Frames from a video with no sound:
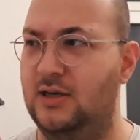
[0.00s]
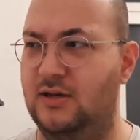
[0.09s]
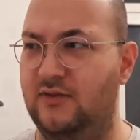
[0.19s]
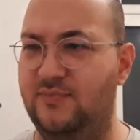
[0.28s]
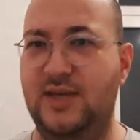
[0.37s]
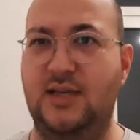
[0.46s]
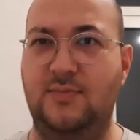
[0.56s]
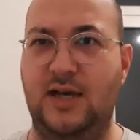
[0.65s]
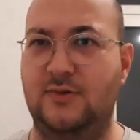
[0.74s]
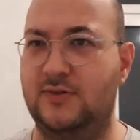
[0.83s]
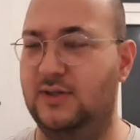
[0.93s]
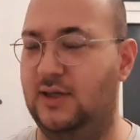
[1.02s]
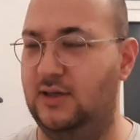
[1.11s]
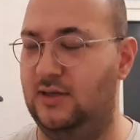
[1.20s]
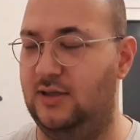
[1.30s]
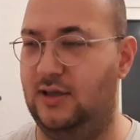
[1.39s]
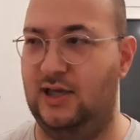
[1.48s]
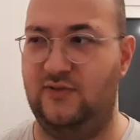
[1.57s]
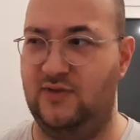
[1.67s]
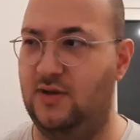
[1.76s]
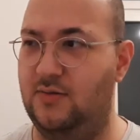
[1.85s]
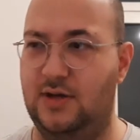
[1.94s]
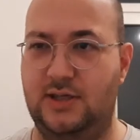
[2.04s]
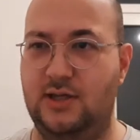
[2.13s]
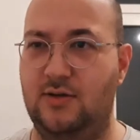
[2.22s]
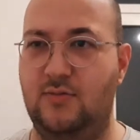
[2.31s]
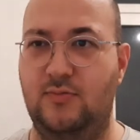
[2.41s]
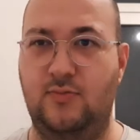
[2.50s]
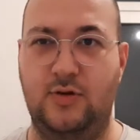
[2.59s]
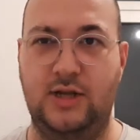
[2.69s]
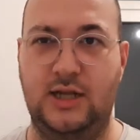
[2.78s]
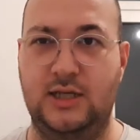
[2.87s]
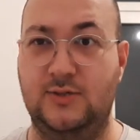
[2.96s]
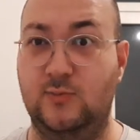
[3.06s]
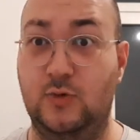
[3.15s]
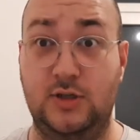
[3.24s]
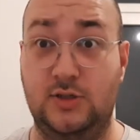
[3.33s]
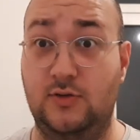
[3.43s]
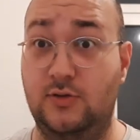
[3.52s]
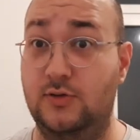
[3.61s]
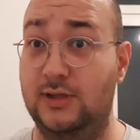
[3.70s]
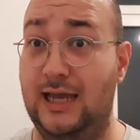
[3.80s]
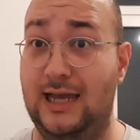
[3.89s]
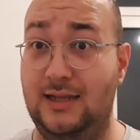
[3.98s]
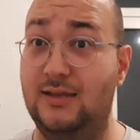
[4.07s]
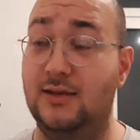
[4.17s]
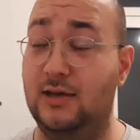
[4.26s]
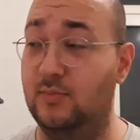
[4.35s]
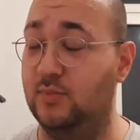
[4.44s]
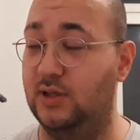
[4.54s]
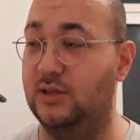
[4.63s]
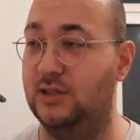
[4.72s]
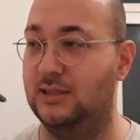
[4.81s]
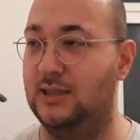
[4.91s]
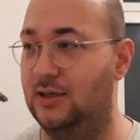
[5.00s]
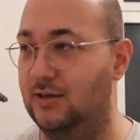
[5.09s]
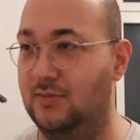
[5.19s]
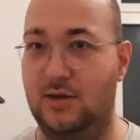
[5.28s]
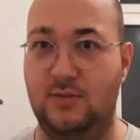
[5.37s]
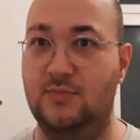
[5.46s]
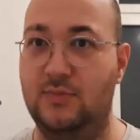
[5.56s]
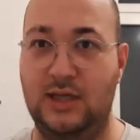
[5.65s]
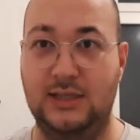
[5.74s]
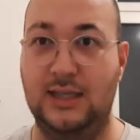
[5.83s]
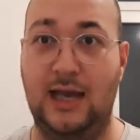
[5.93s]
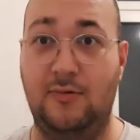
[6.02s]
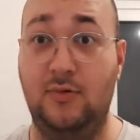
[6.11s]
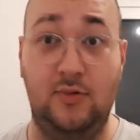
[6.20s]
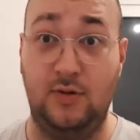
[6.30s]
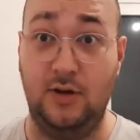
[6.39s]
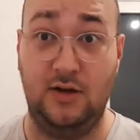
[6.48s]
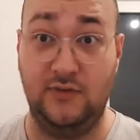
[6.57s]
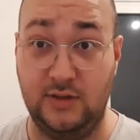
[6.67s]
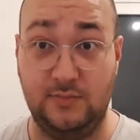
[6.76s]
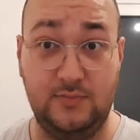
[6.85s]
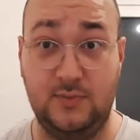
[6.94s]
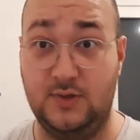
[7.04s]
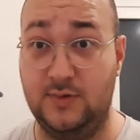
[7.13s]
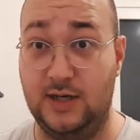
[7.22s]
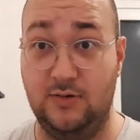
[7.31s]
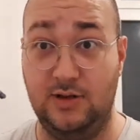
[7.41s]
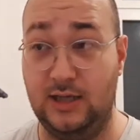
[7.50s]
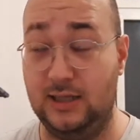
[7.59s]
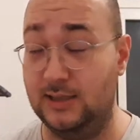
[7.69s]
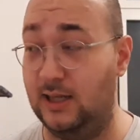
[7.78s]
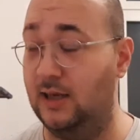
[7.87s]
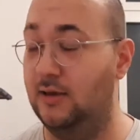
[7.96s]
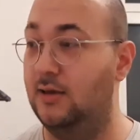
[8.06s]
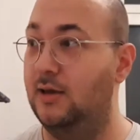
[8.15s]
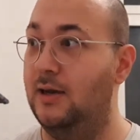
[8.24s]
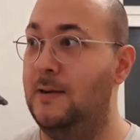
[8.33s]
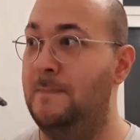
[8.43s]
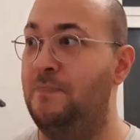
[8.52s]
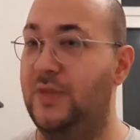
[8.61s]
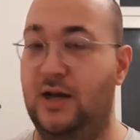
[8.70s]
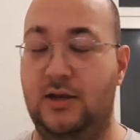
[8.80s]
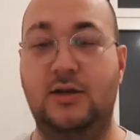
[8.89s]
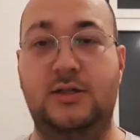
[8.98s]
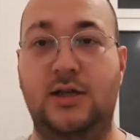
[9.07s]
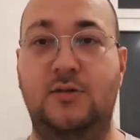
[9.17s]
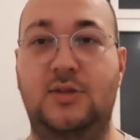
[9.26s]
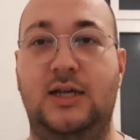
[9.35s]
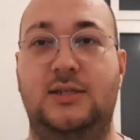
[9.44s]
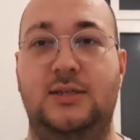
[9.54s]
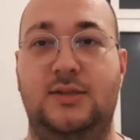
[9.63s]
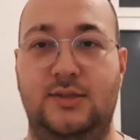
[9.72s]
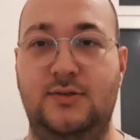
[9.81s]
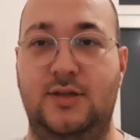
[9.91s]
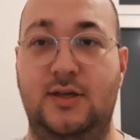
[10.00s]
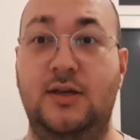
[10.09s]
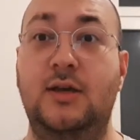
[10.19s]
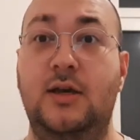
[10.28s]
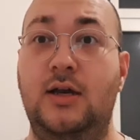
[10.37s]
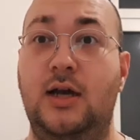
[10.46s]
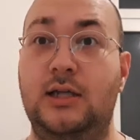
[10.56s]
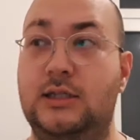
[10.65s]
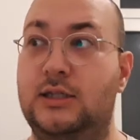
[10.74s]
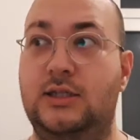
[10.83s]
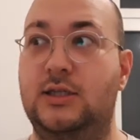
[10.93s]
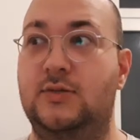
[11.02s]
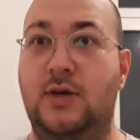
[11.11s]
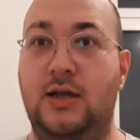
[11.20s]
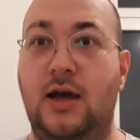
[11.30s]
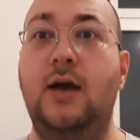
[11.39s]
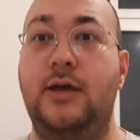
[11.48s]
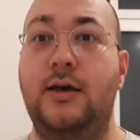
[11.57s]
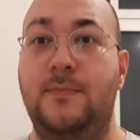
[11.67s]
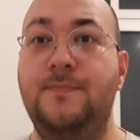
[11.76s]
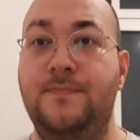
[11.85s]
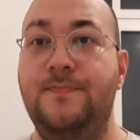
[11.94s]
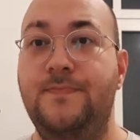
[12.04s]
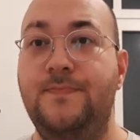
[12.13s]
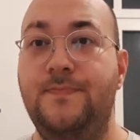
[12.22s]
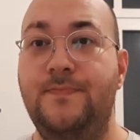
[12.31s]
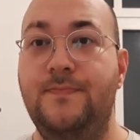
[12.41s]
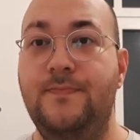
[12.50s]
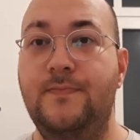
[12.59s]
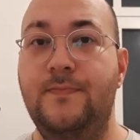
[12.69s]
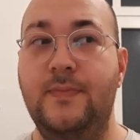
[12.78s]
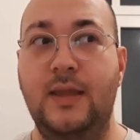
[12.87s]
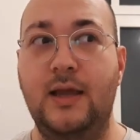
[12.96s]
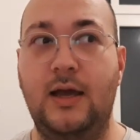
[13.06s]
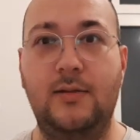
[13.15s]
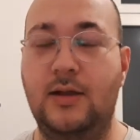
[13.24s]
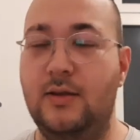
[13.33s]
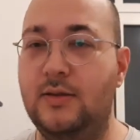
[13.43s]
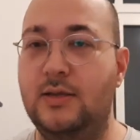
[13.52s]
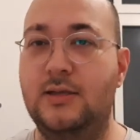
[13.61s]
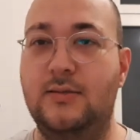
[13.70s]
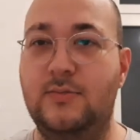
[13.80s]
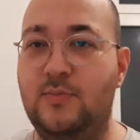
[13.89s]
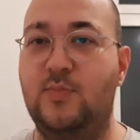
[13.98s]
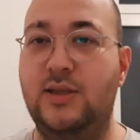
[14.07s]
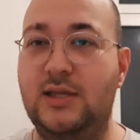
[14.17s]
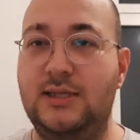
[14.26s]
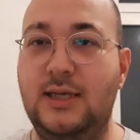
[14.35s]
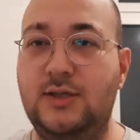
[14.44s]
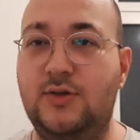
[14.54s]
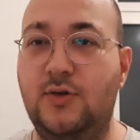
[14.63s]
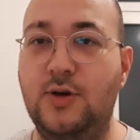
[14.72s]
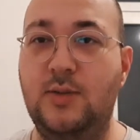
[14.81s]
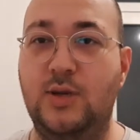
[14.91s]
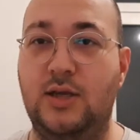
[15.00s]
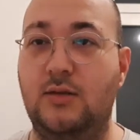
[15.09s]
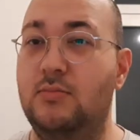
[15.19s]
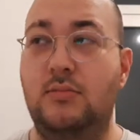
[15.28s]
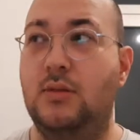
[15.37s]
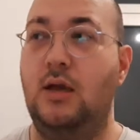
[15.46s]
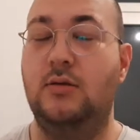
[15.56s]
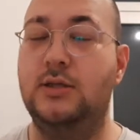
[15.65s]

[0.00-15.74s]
of Mickey Mouse. I, I, have no idea what it is, what it's called, anything, but this thing uh, is now all over Twitter and the internet. And I showed that to Saguta, and she just went, Oh, yeah. I'm oh, like, but this thing's creepy. No,